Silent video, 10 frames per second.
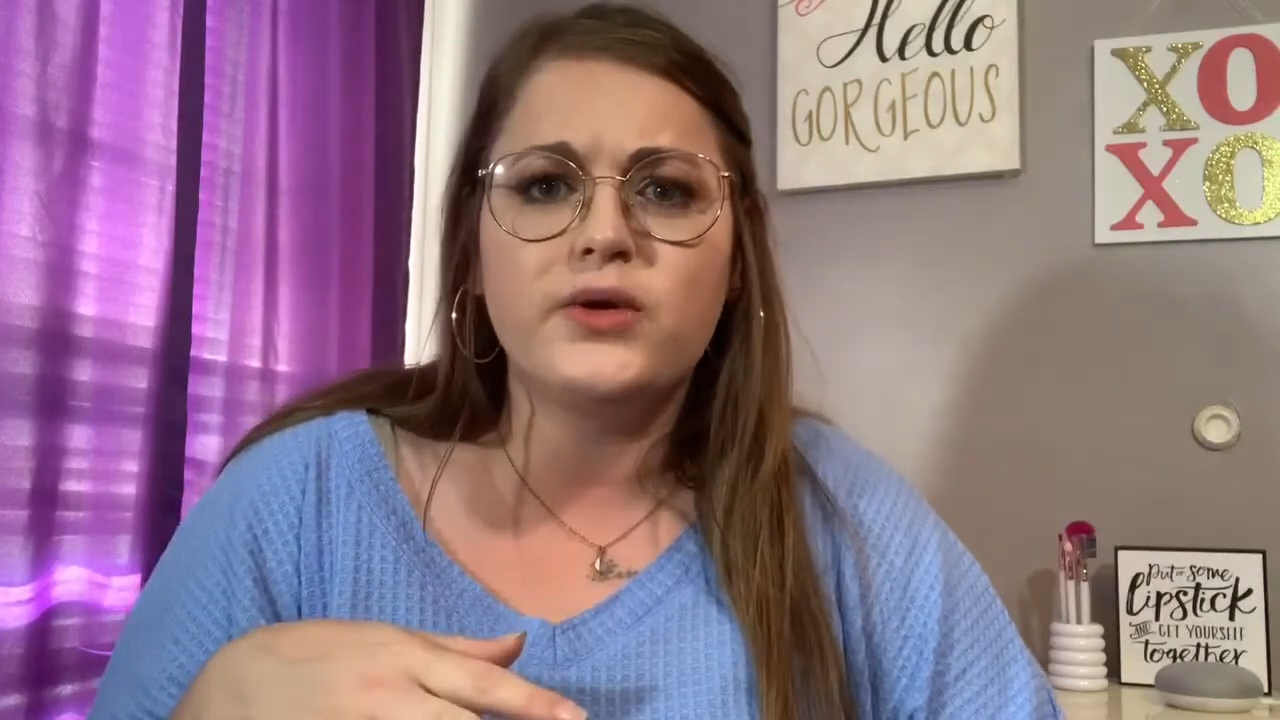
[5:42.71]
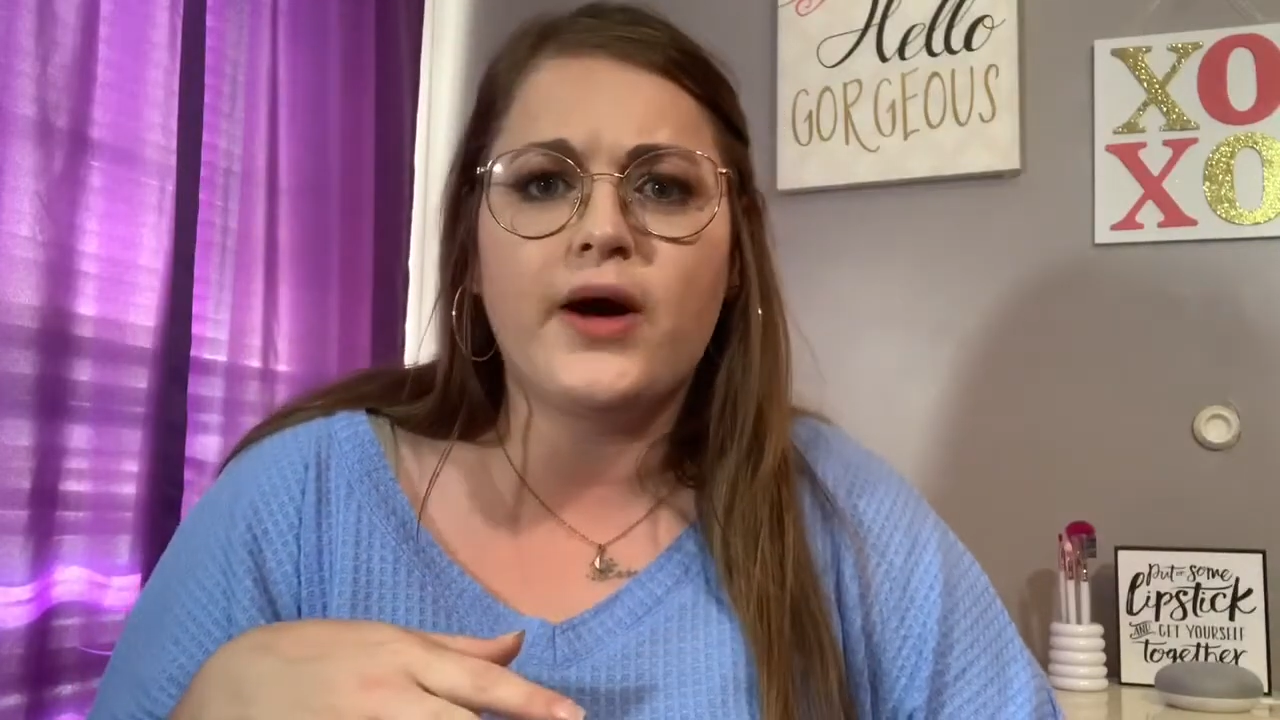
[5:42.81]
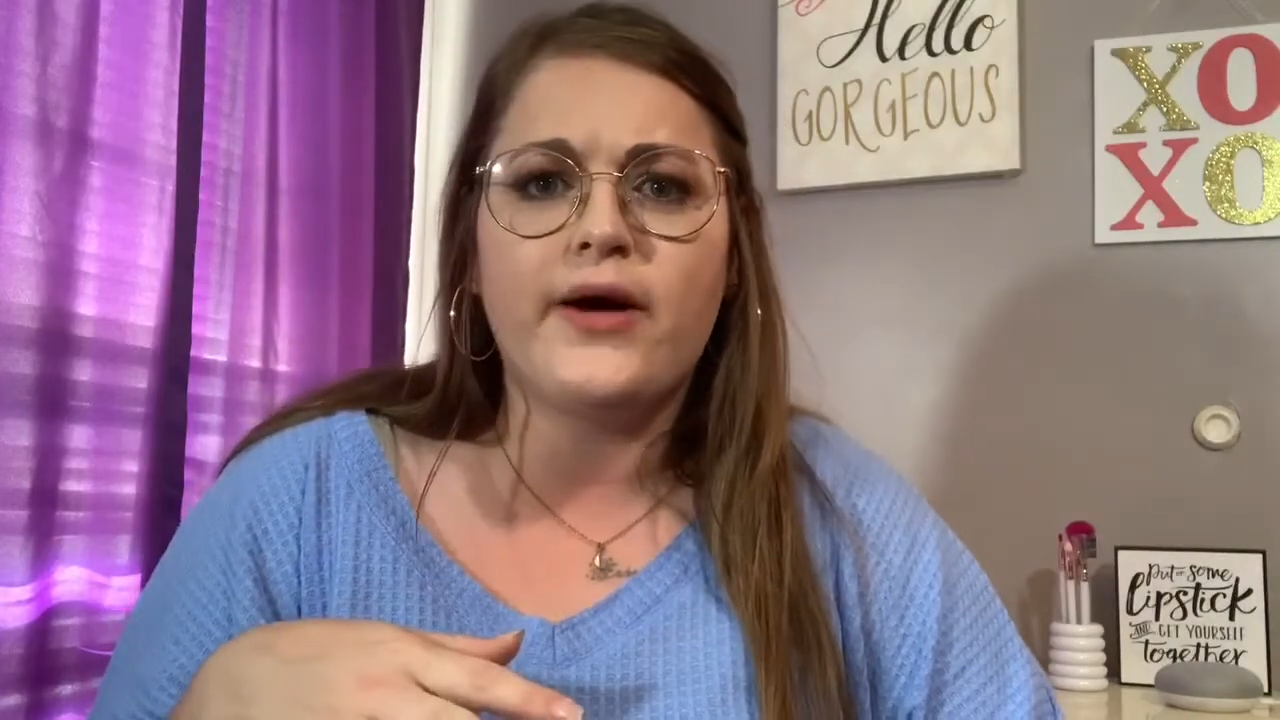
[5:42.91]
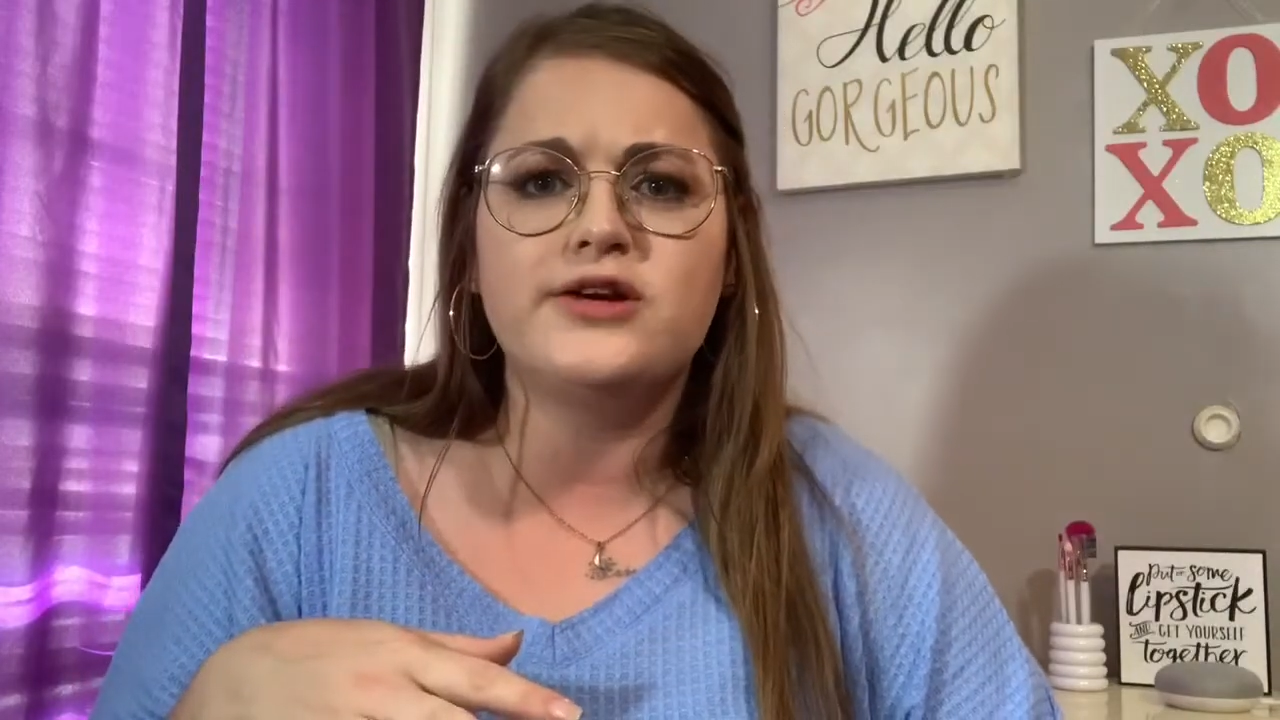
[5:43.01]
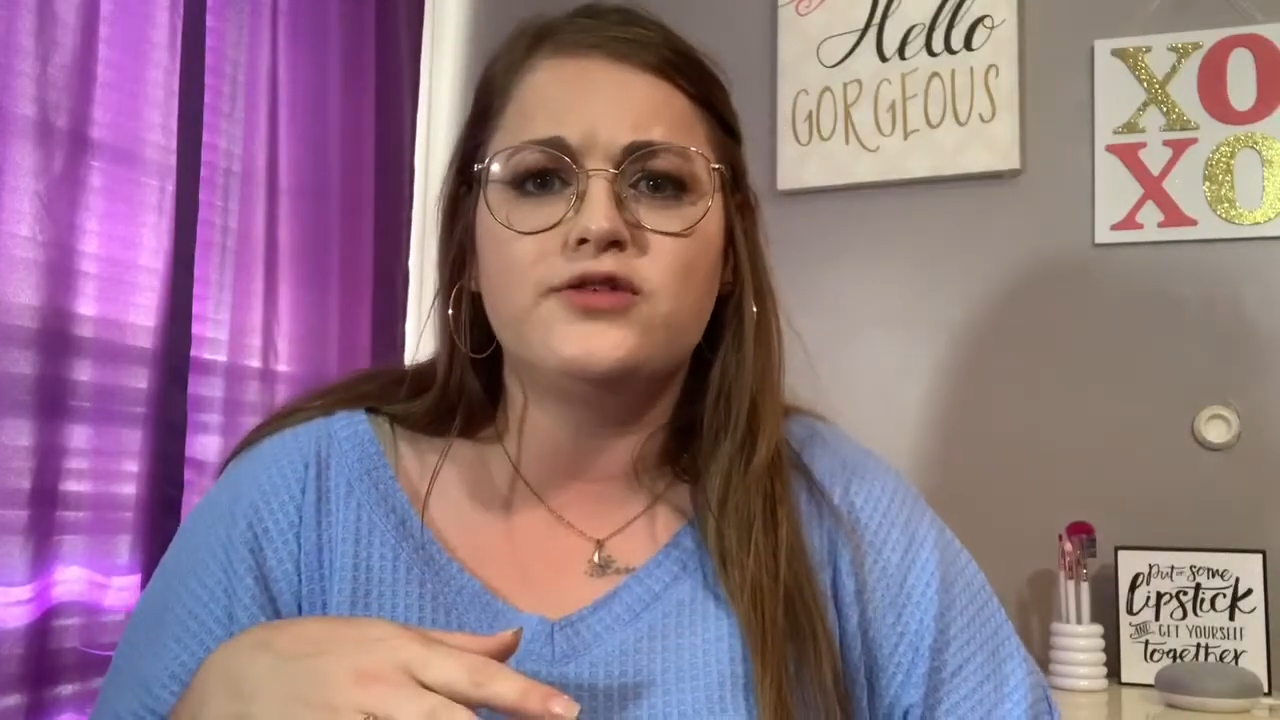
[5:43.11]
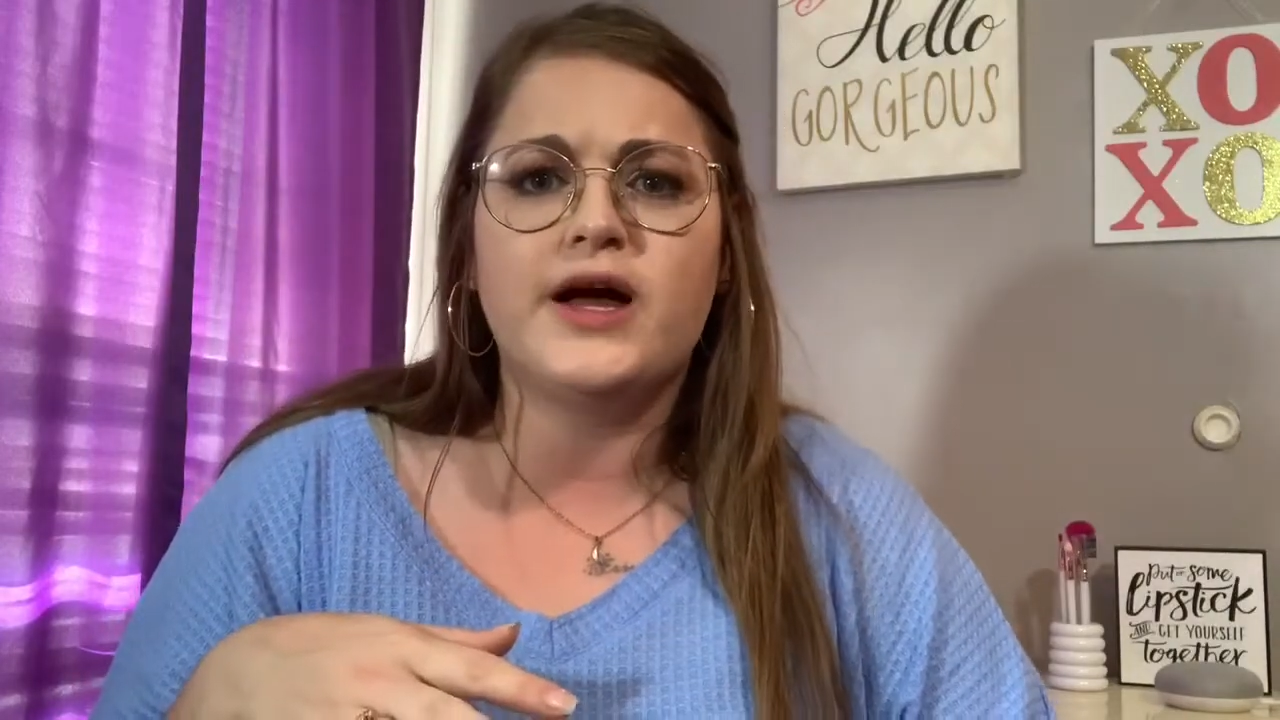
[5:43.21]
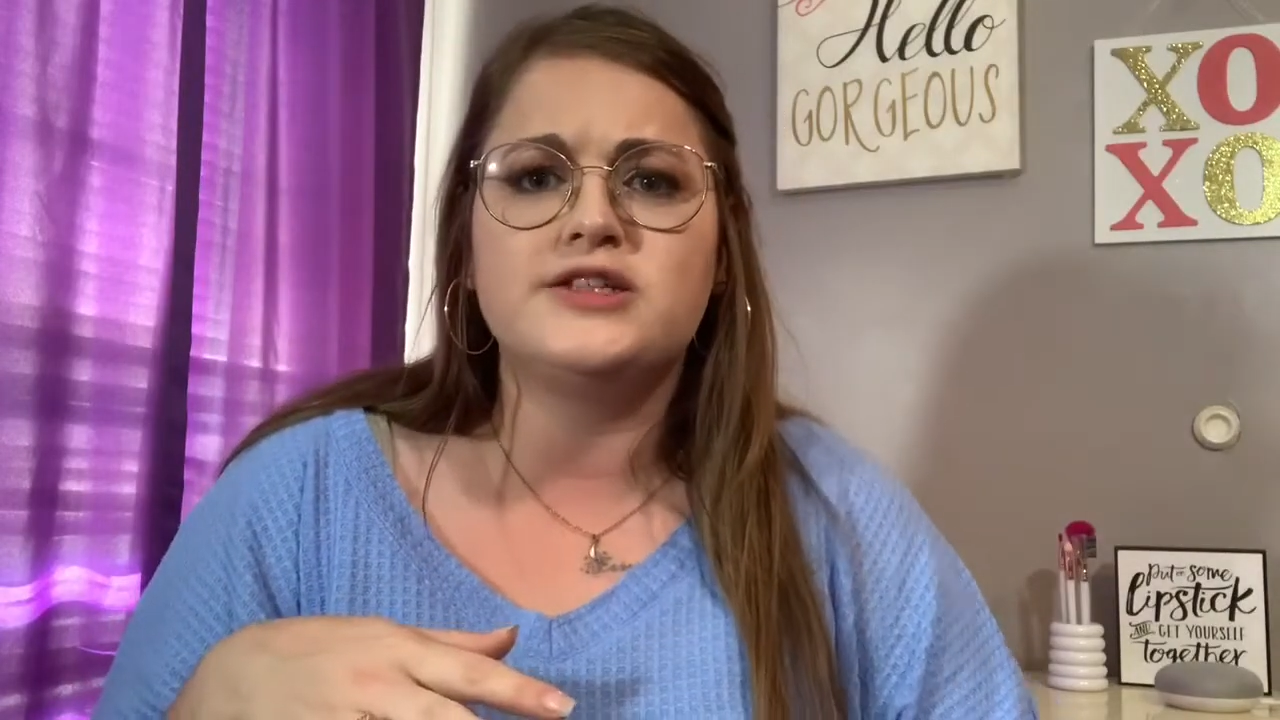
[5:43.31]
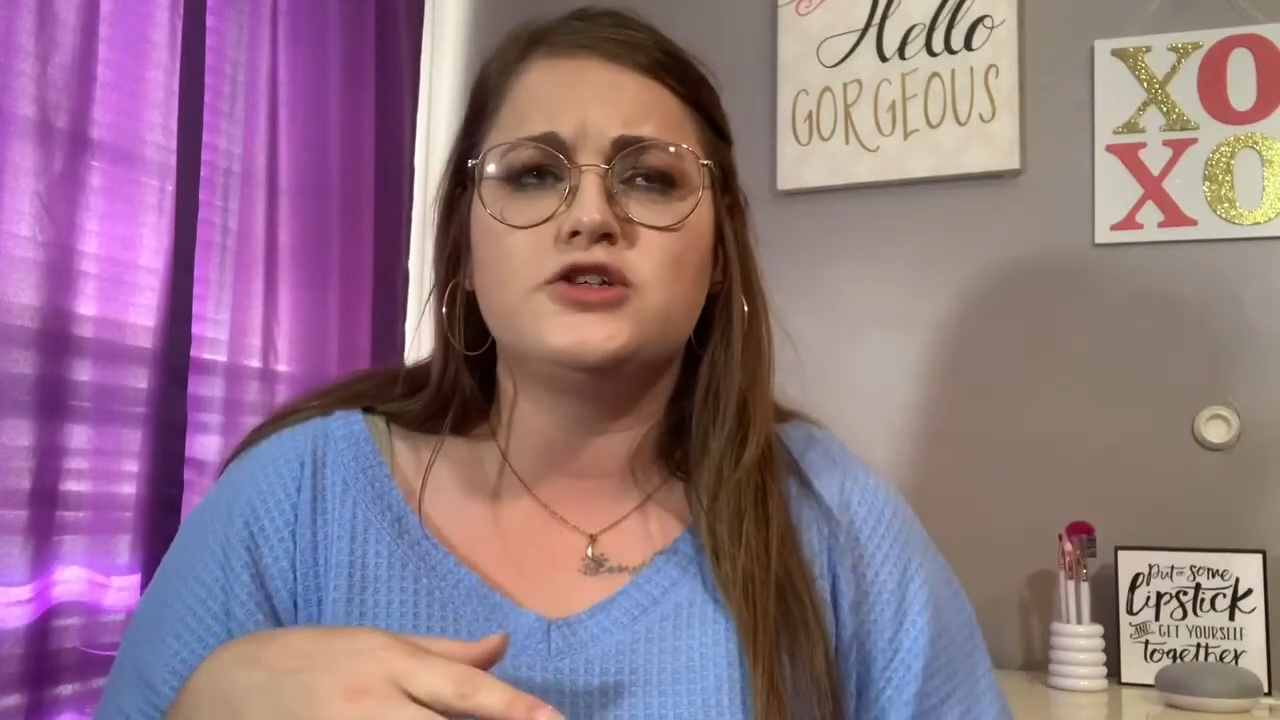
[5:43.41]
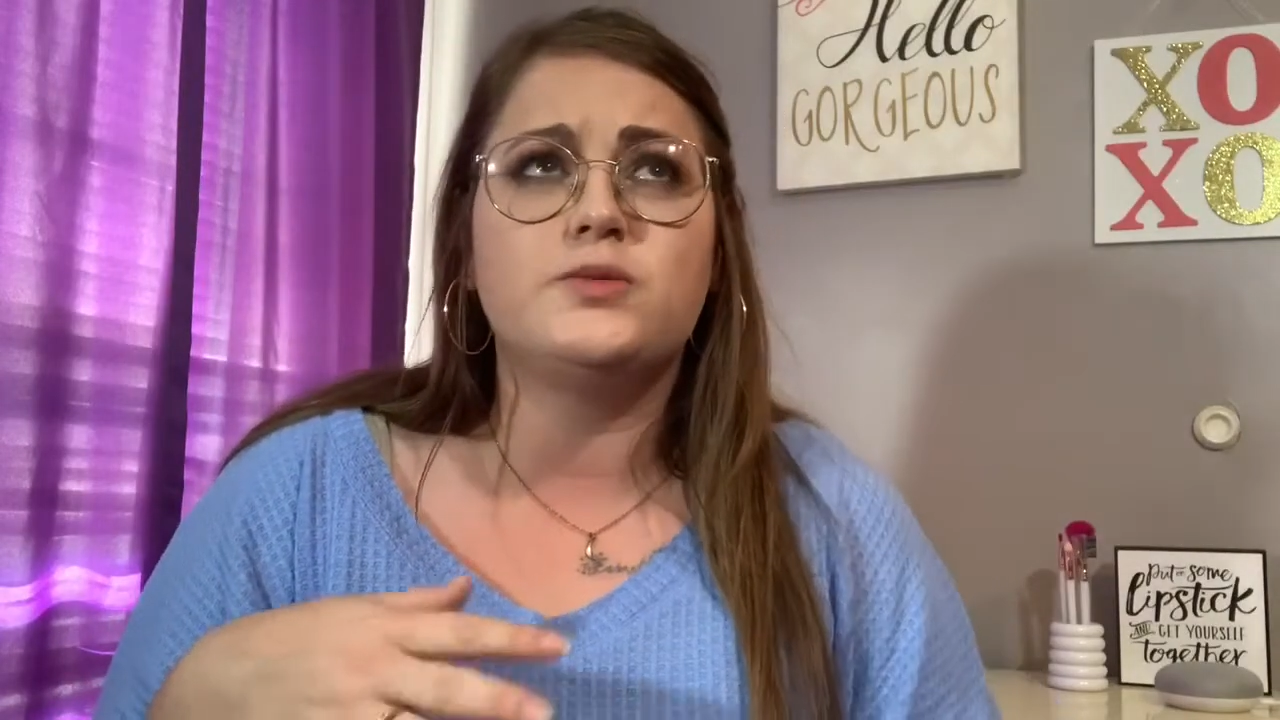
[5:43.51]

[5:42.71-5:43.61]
how I do that too,